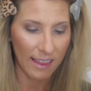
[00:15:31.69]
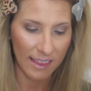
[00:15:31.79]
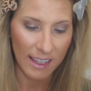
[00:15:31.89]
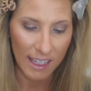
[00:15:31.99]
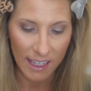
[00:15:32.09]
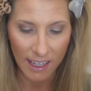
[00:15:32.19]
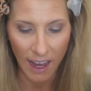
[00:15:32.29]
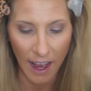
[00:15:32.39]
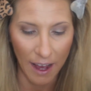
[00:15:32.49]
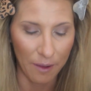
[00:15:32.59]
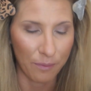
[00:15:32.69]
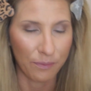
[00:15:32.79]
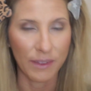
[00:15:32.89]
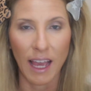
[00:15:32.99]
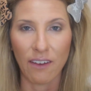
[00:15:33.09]
The
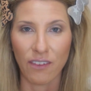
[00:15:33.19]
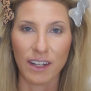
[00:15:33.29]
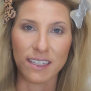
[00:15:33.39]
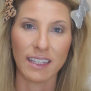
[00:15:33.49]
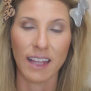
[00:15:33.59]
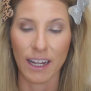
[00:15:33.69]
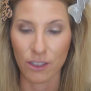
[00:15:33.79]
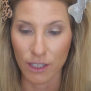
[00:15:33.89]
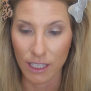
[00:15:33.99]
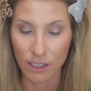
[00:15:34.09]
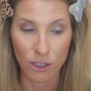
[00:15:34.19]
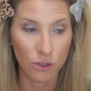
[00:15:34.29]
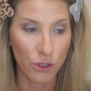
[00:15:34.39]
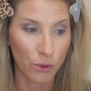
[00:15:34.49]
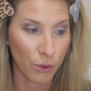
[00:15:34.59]
Kat Von D liner in
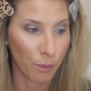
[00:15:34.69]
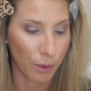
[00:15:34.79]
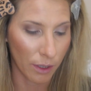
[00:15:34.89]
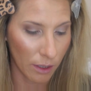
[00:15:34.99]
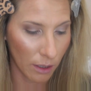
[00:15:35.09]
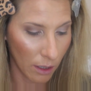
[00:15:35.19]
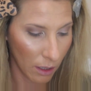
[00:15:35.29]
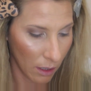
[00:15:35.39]
Trooper.